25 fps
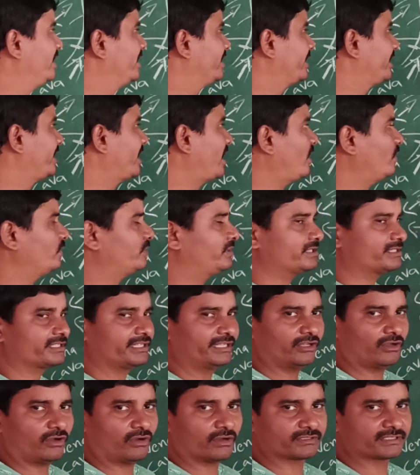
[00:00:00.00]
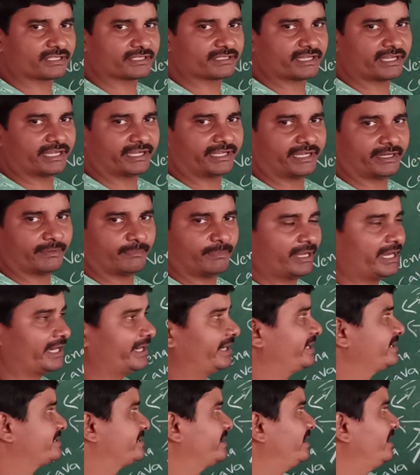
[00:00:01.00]
Now this deoxygenated
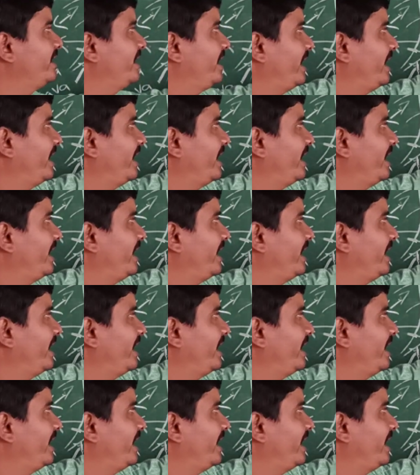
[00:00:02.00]
blood is